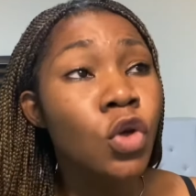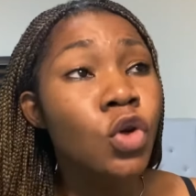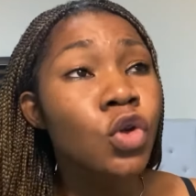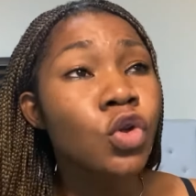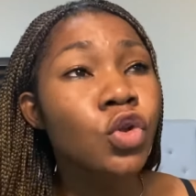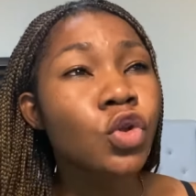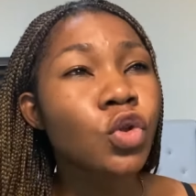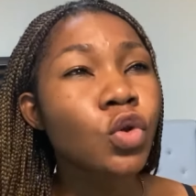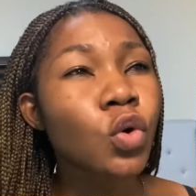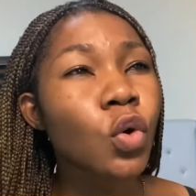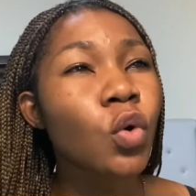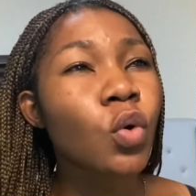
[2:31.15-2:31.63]

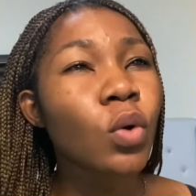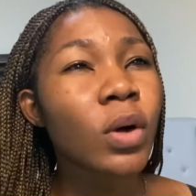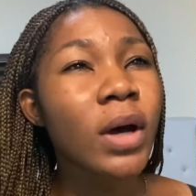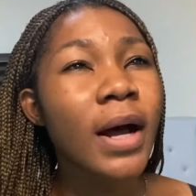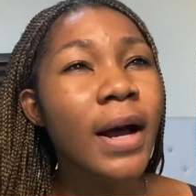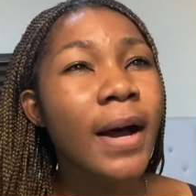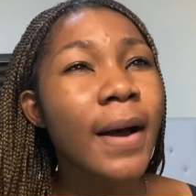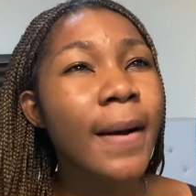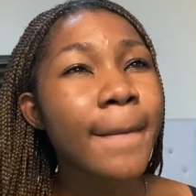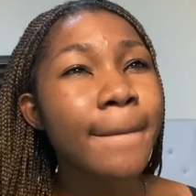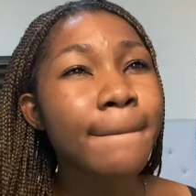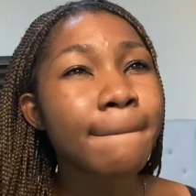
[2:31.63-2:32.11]
So
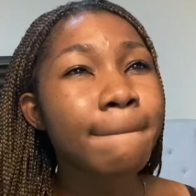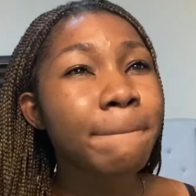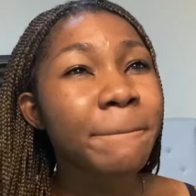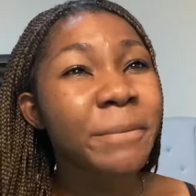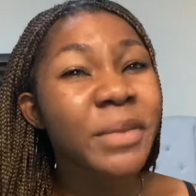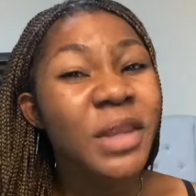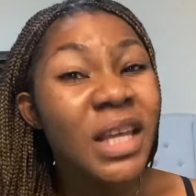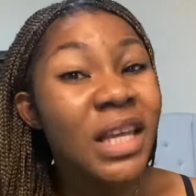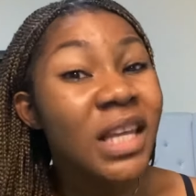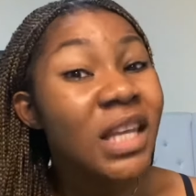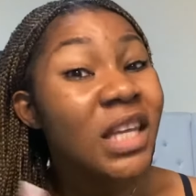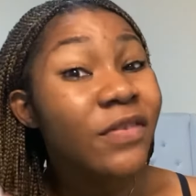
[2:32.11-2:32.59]

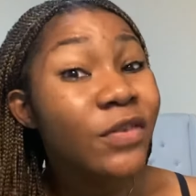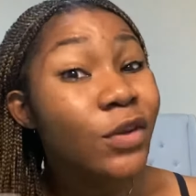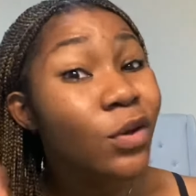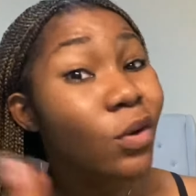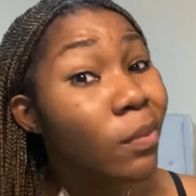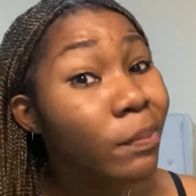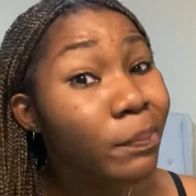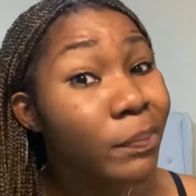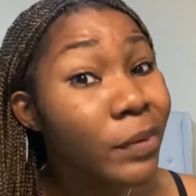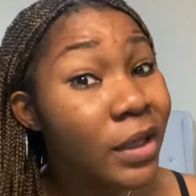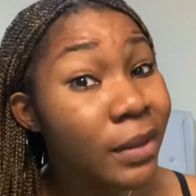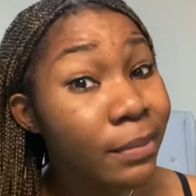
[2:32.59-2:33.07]
if you
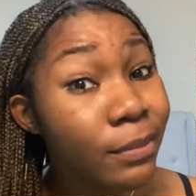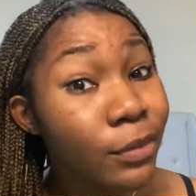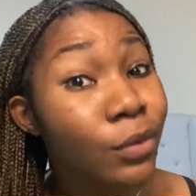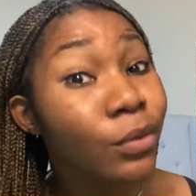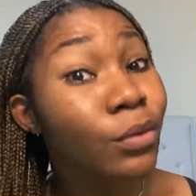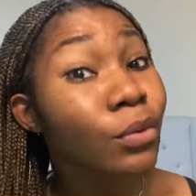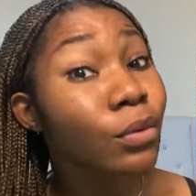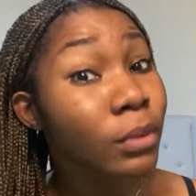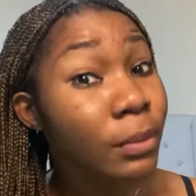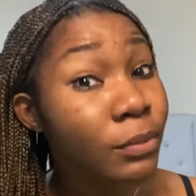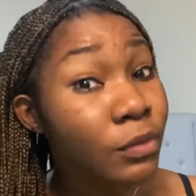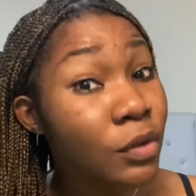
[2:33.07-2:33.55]
don't pick me,
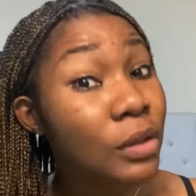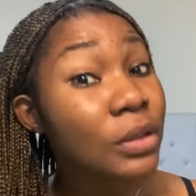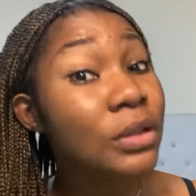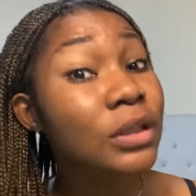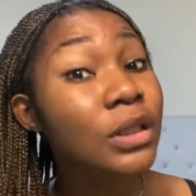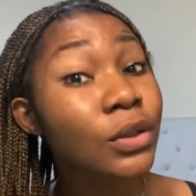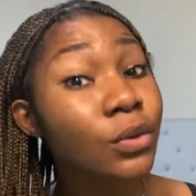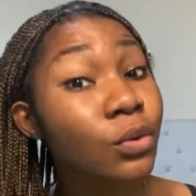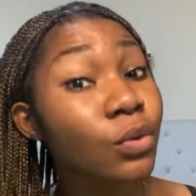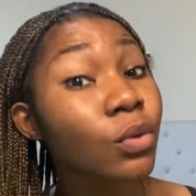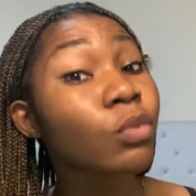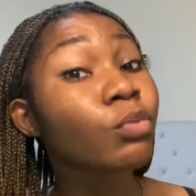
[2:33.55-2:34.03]
I'm just
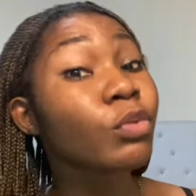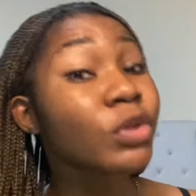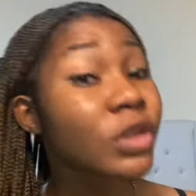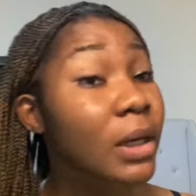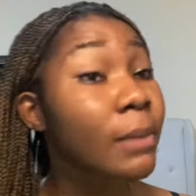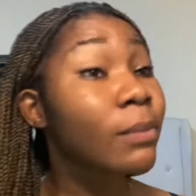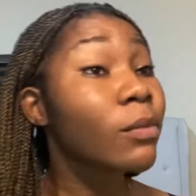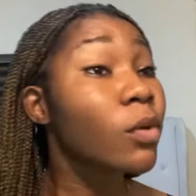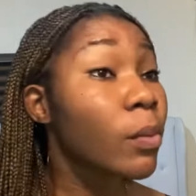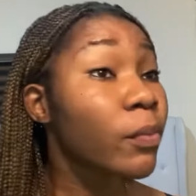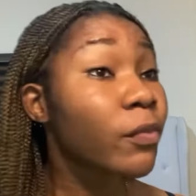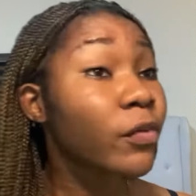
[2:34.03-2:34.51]
saying, no, which
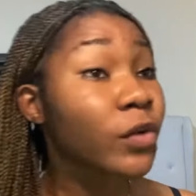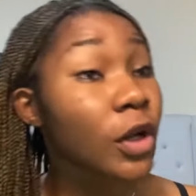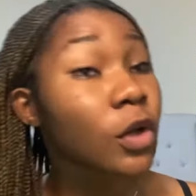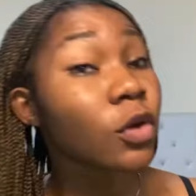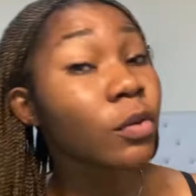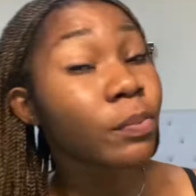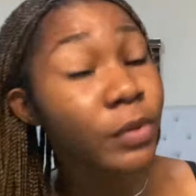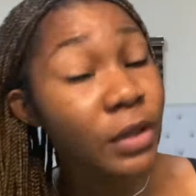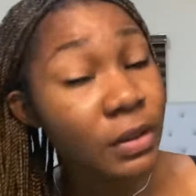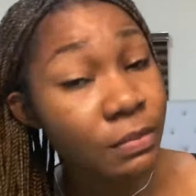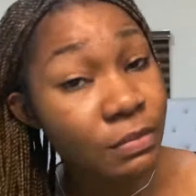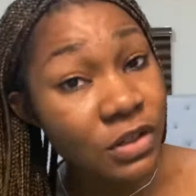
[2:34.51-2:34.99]
I'm hopeful that you
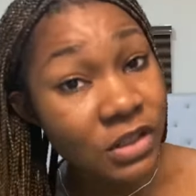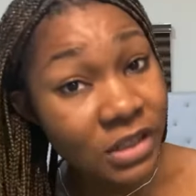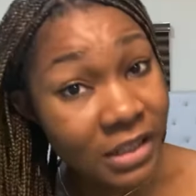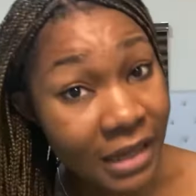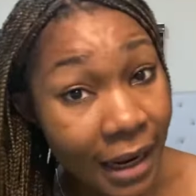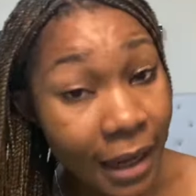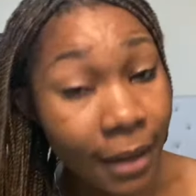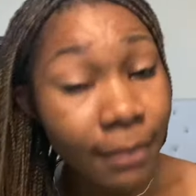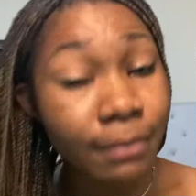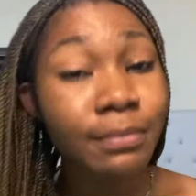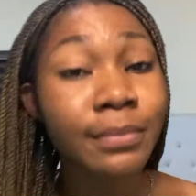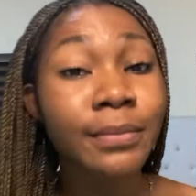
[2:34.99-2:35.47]
pick me, sha,
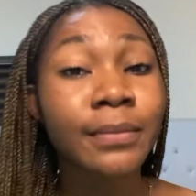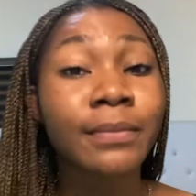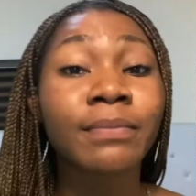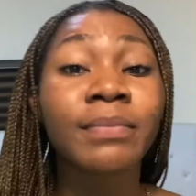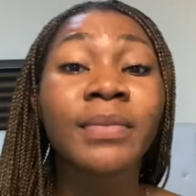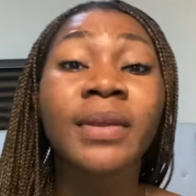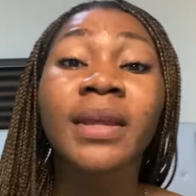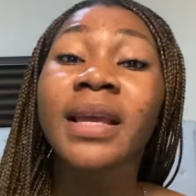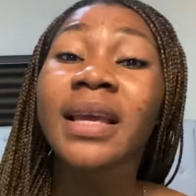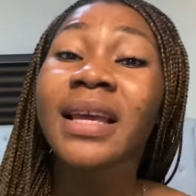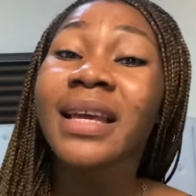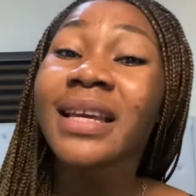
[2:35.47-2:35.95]

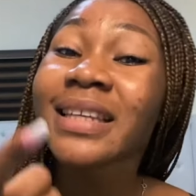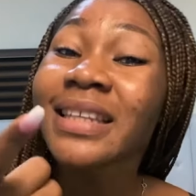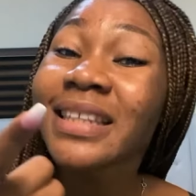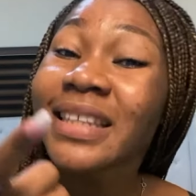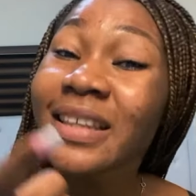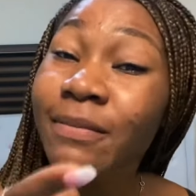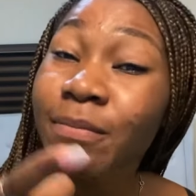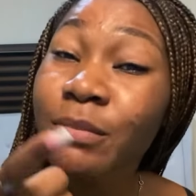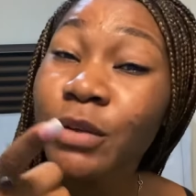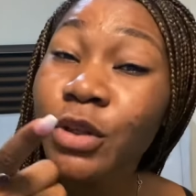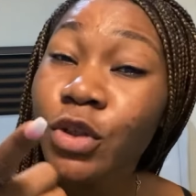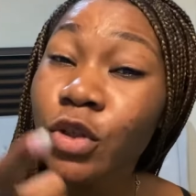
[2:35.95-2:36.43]

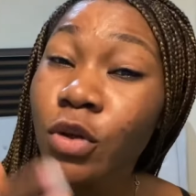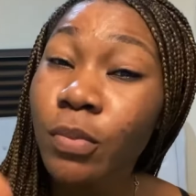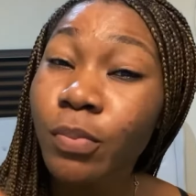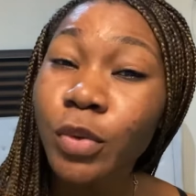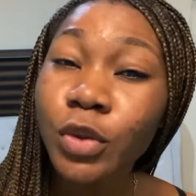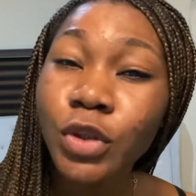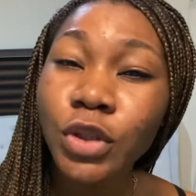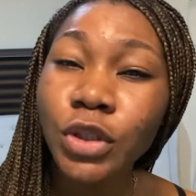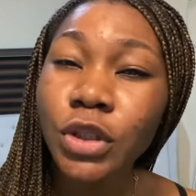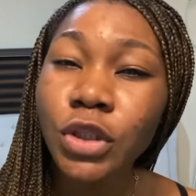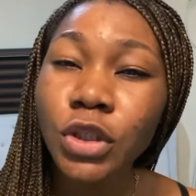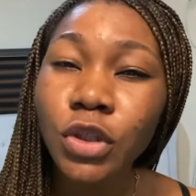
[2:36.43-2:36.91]
give me the
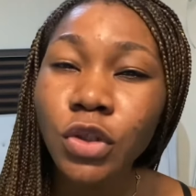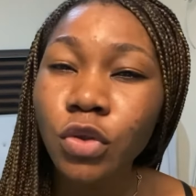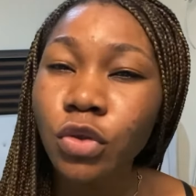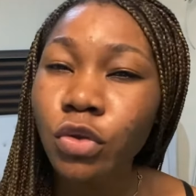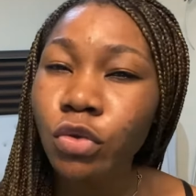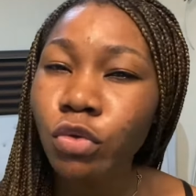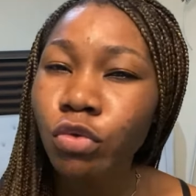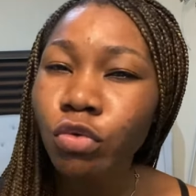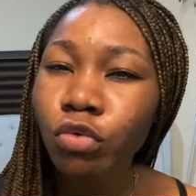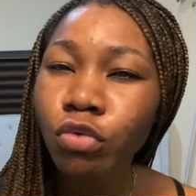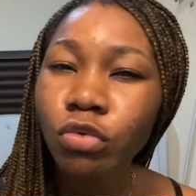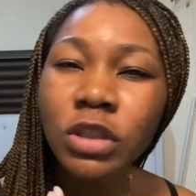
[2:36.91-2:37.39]
opportunity
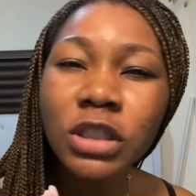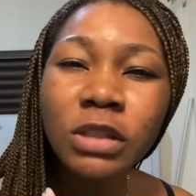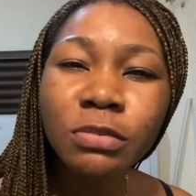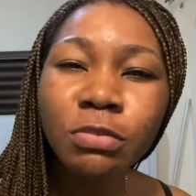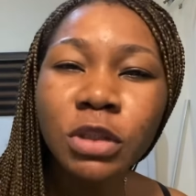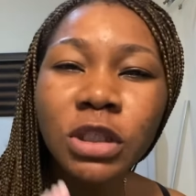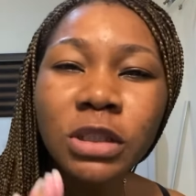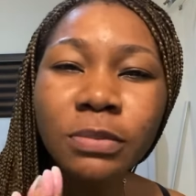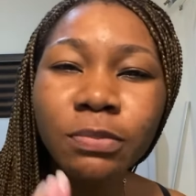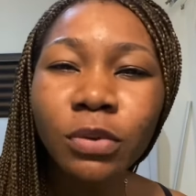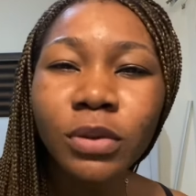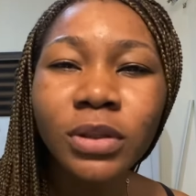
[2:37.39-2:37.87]
to do this
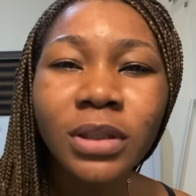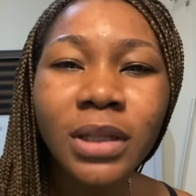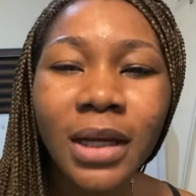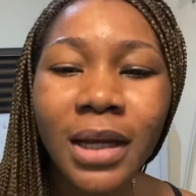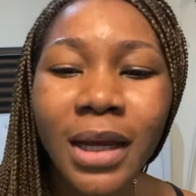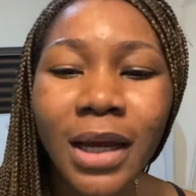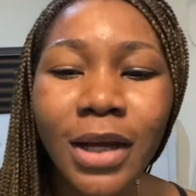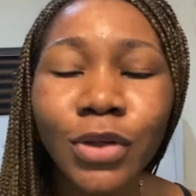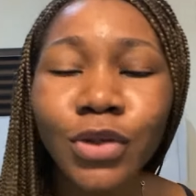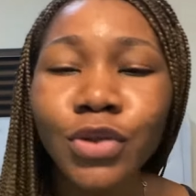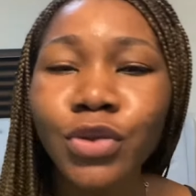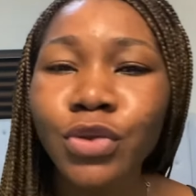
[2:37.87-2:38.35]
body butter,
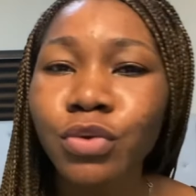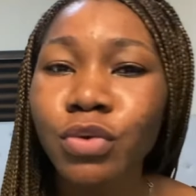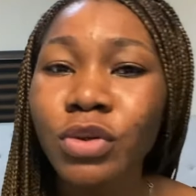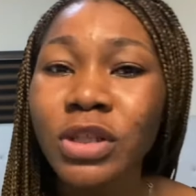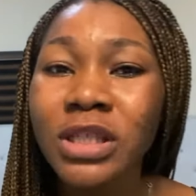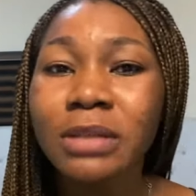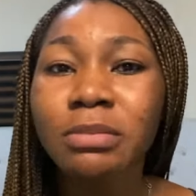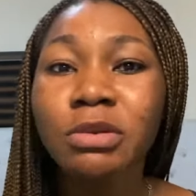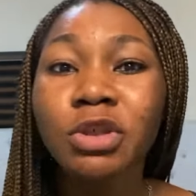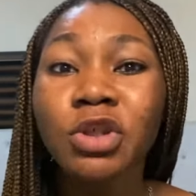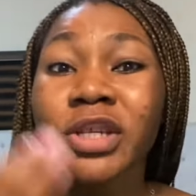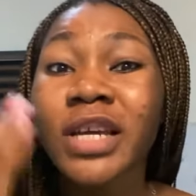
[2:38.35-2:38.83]
and
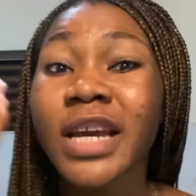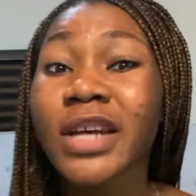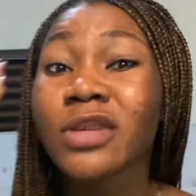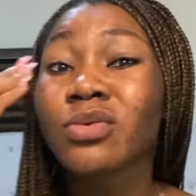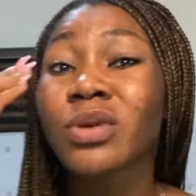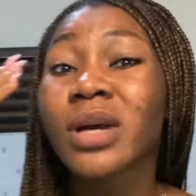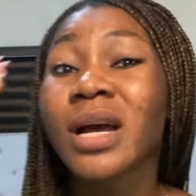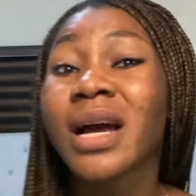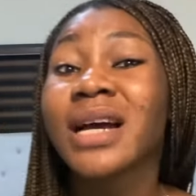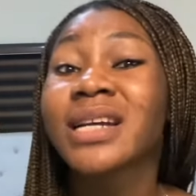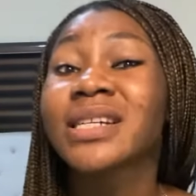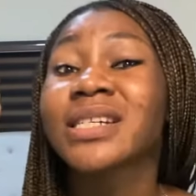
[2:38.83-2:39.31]
trust me, you guys
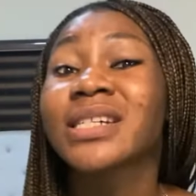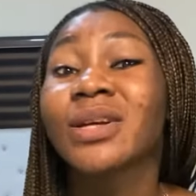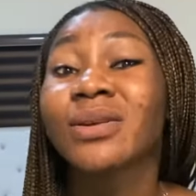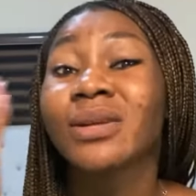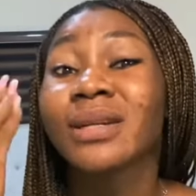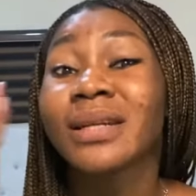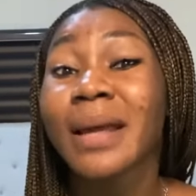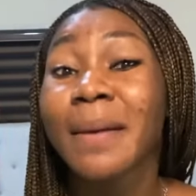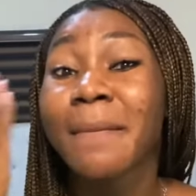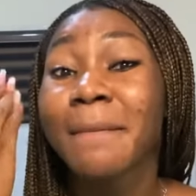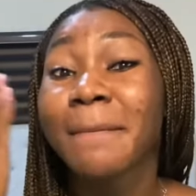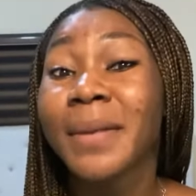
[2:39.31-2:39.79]
will cash out
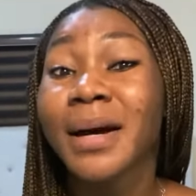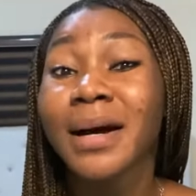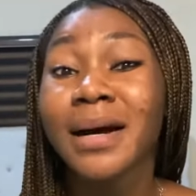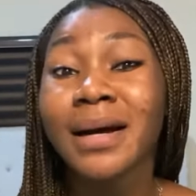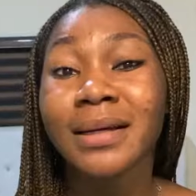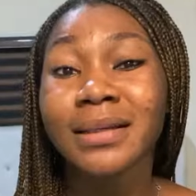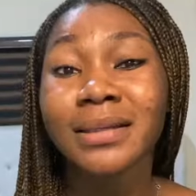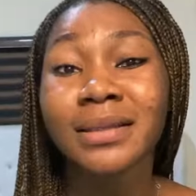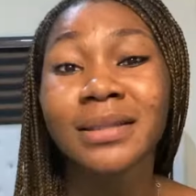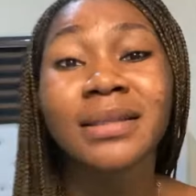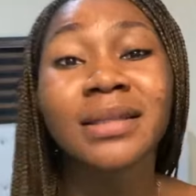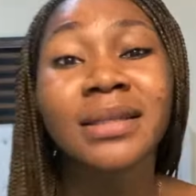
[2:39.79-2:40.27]
like mad.